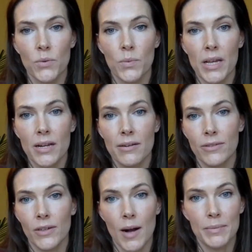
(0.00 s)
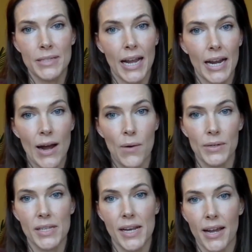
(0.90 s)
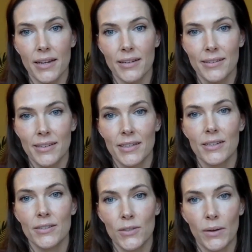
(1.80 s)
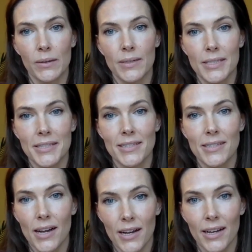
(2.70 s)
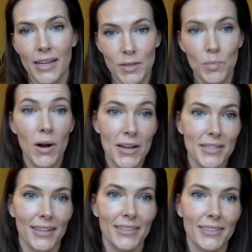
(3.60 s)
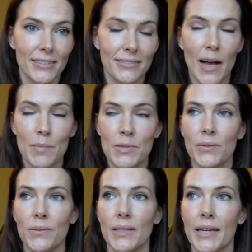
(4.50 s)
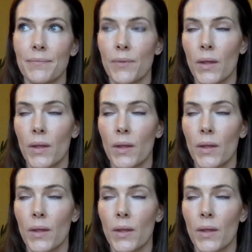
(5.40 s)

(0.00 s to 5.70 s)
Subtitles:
a week for up to 8 hours a day. So it's a process, absolutely.